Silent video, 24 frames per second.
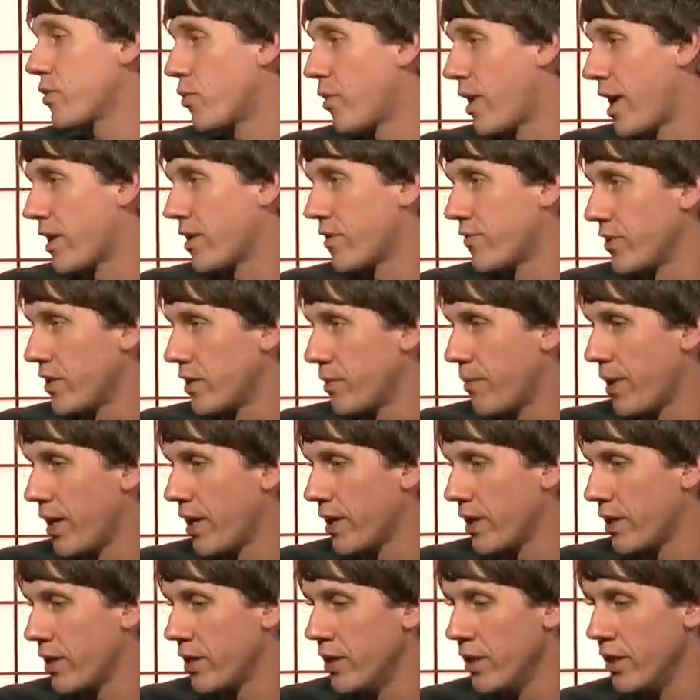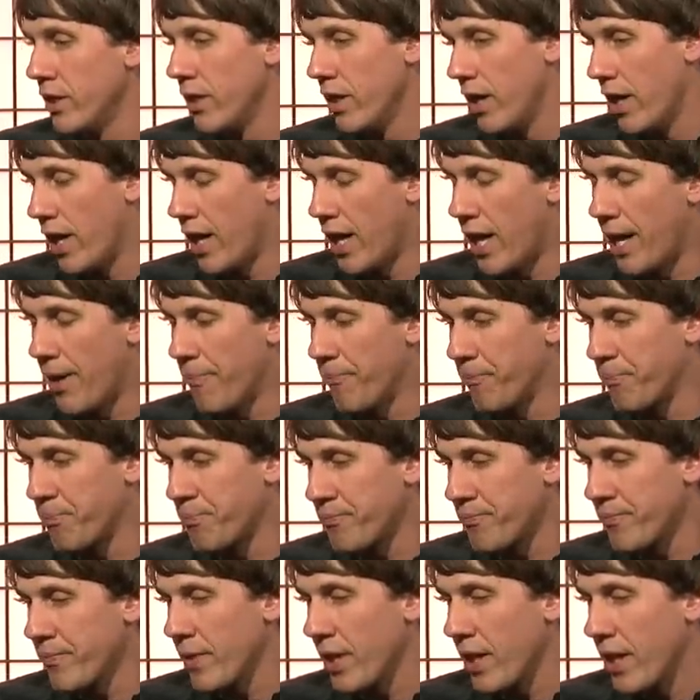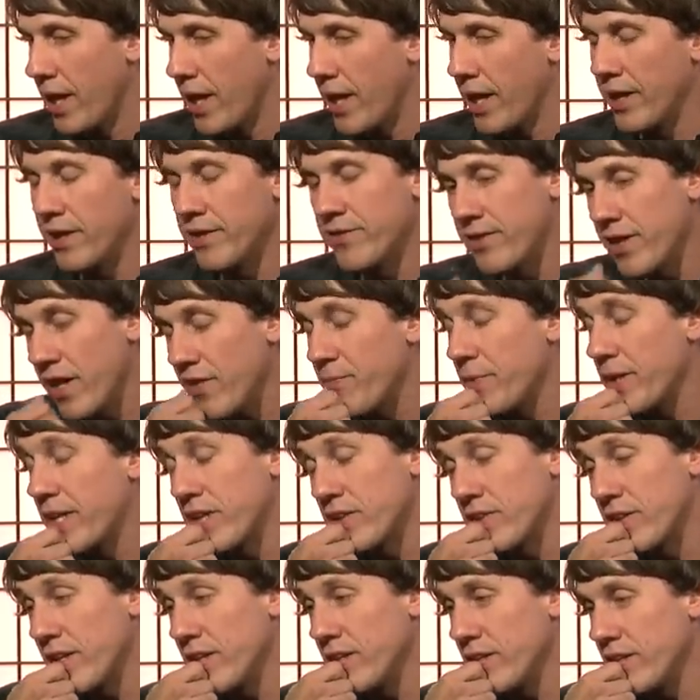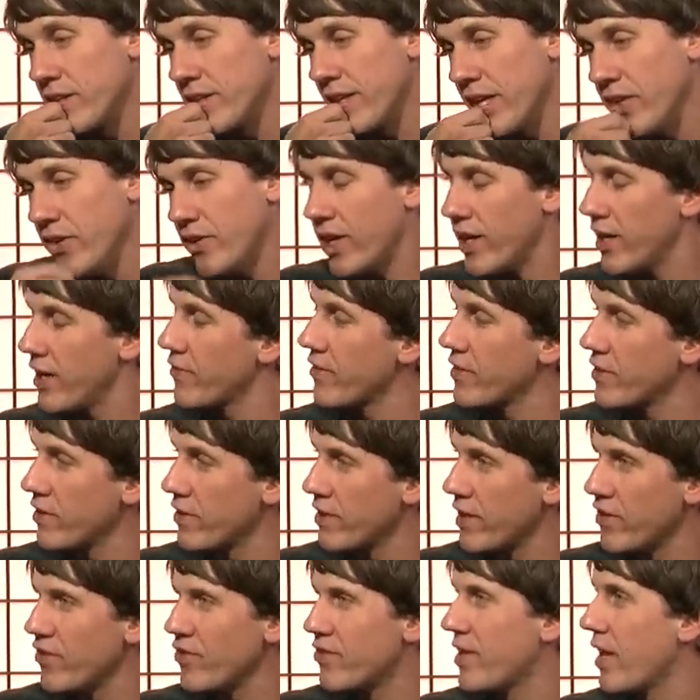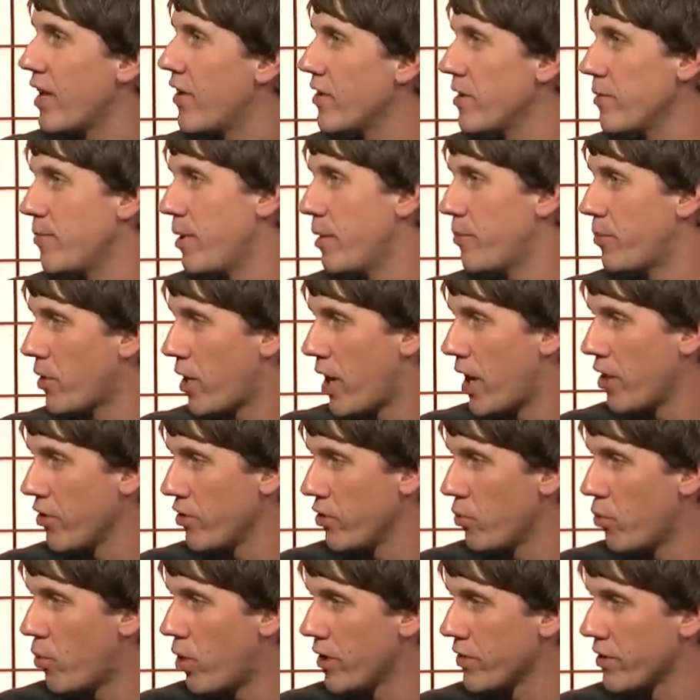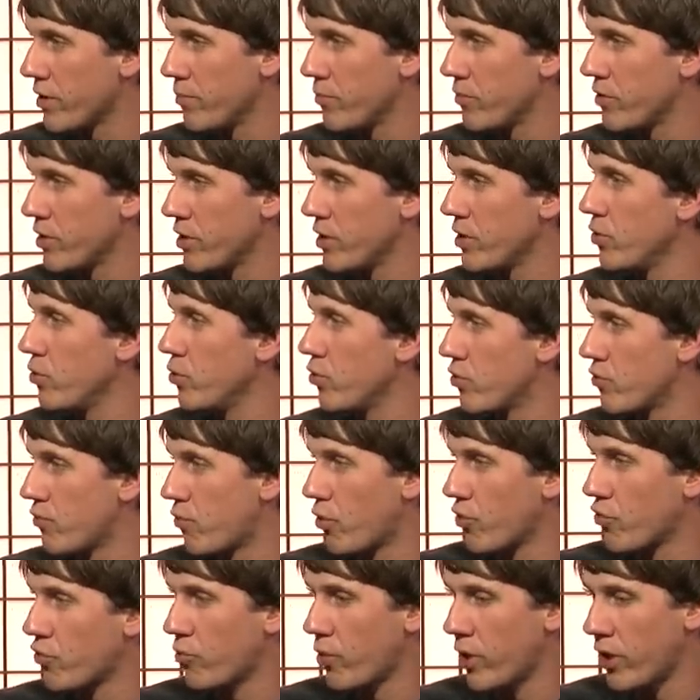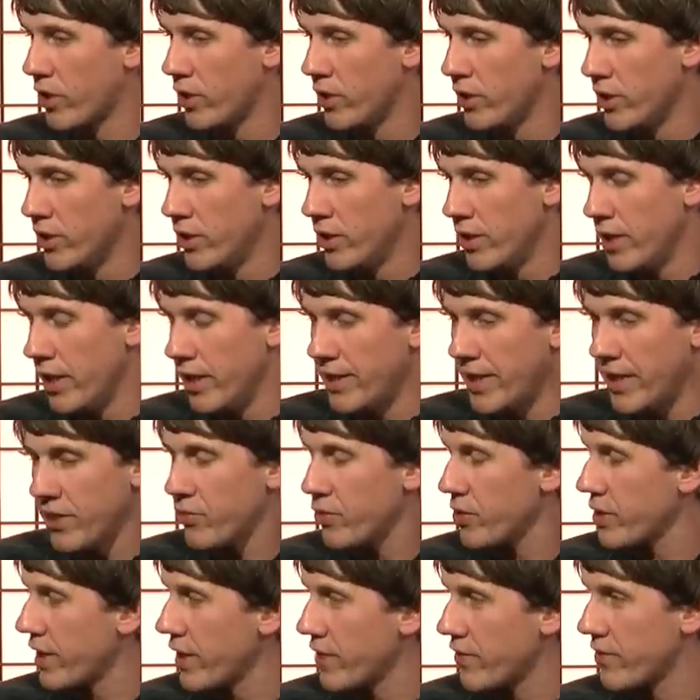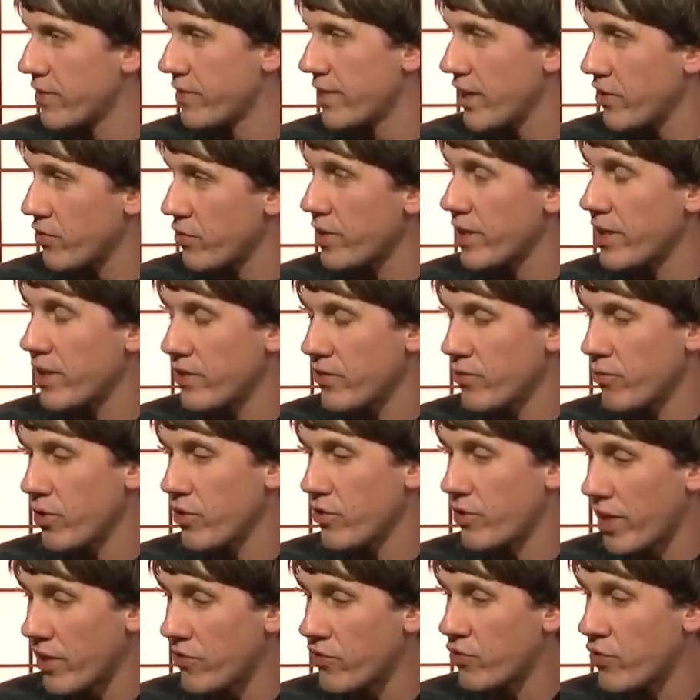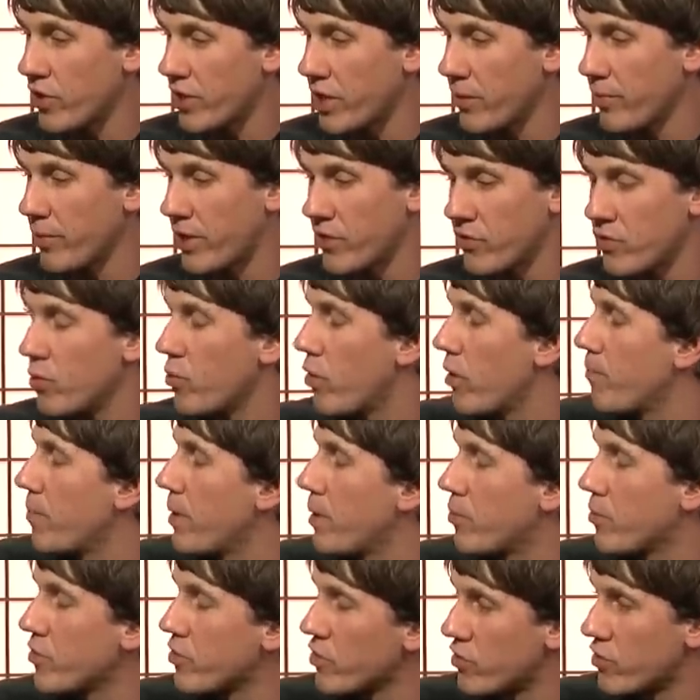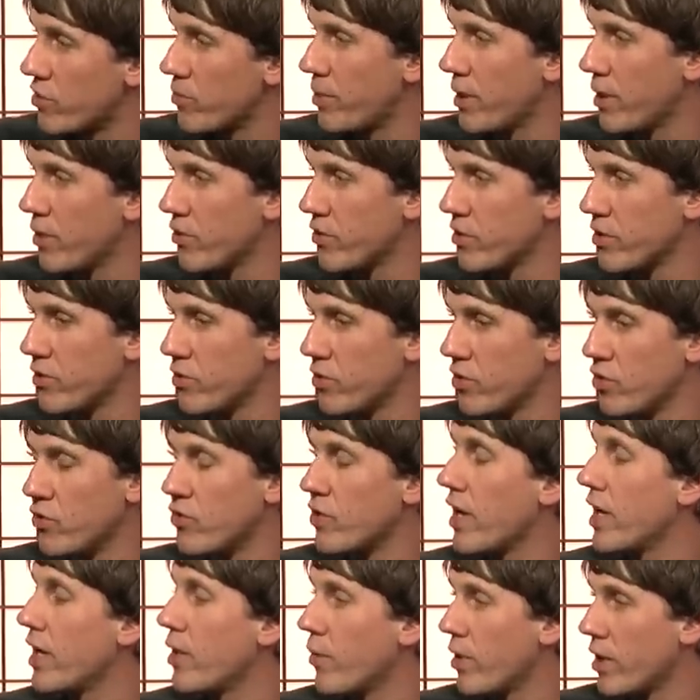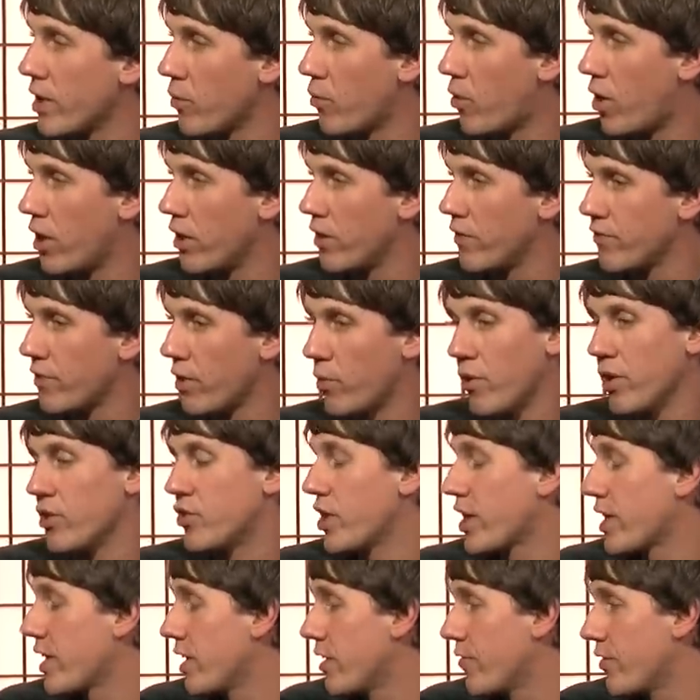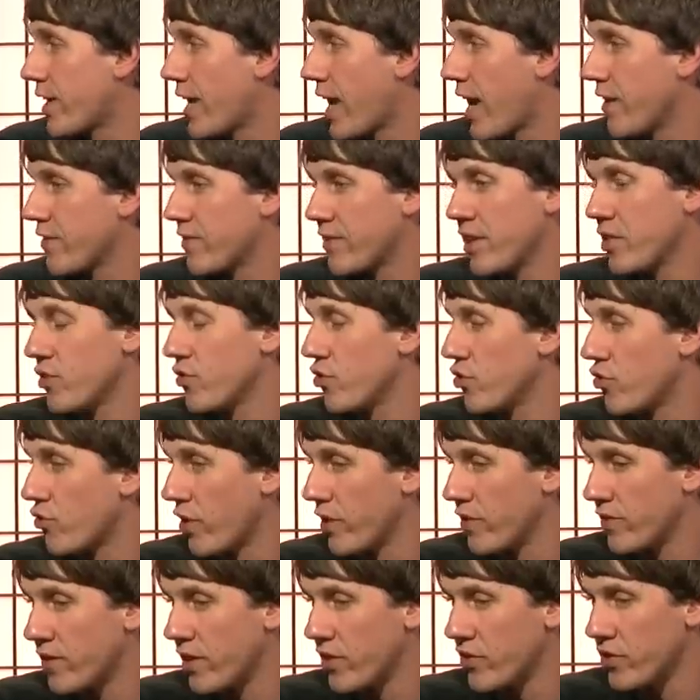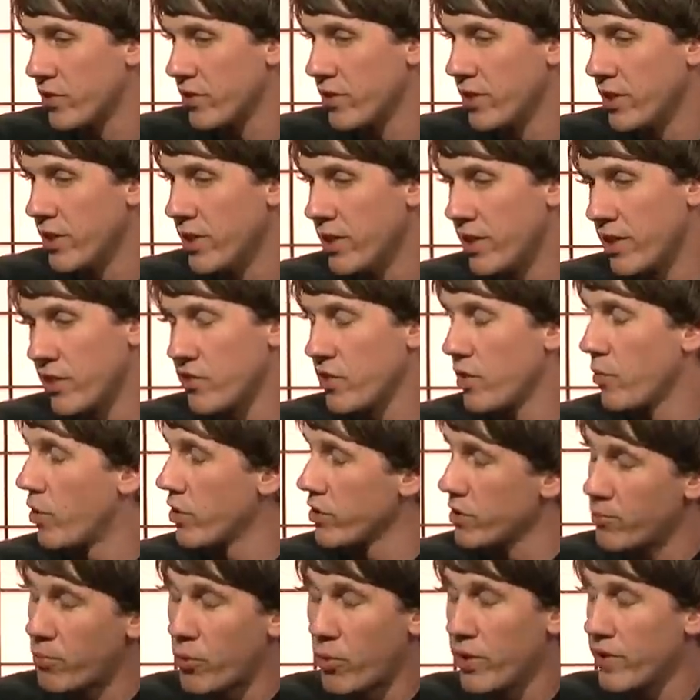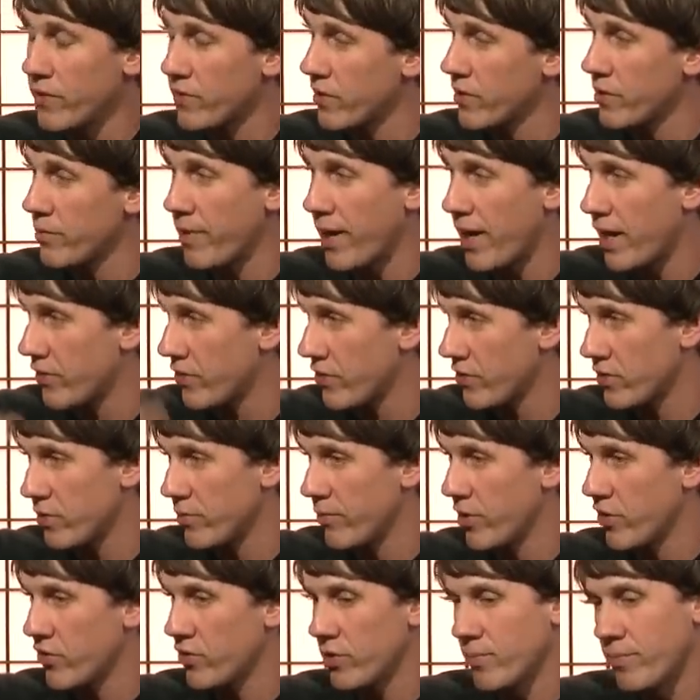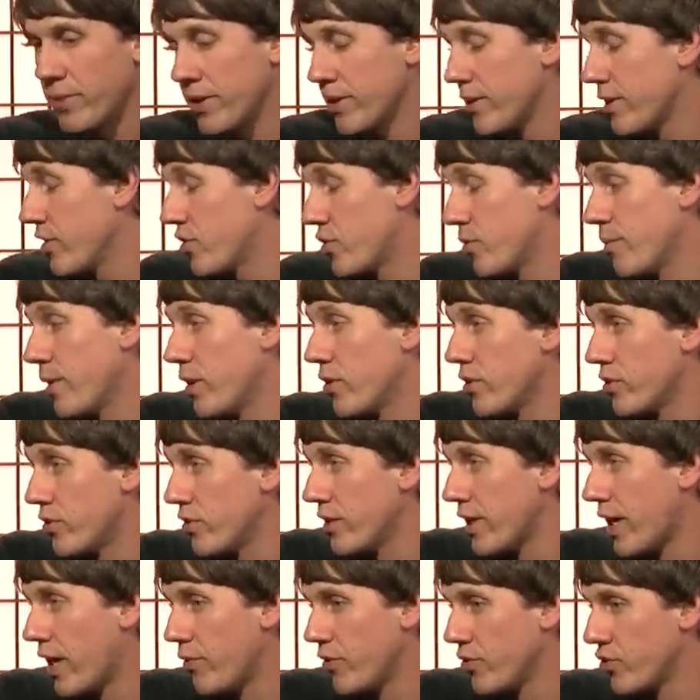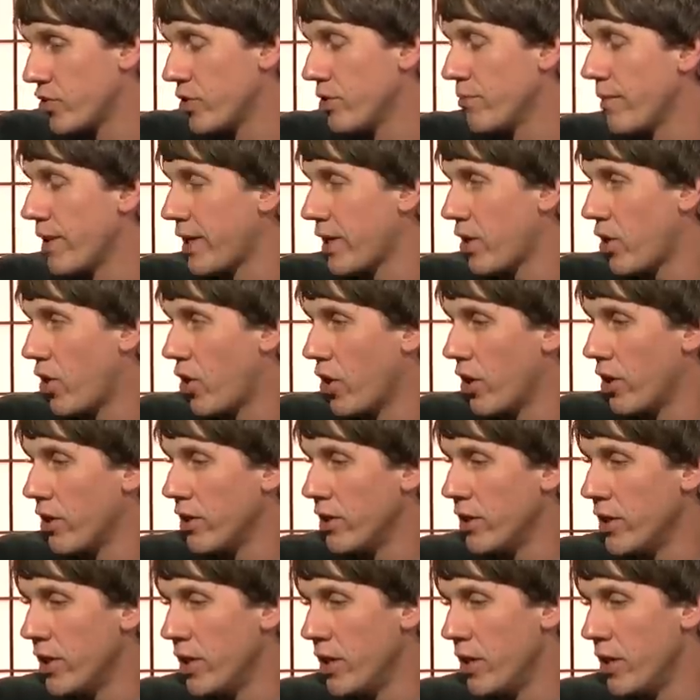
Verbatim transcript: that we're actively debating. Um, and it's tough because then then you kind of to, then you're telling people how you want them to use Foursquare, and that's where it gets that's where it, gets tricky because you want people just to be able to use it any way they want. They want to check in every gas station or train station because they want the points and the badges and the membership. Like they should be able to do that. We shouldn't make it hard.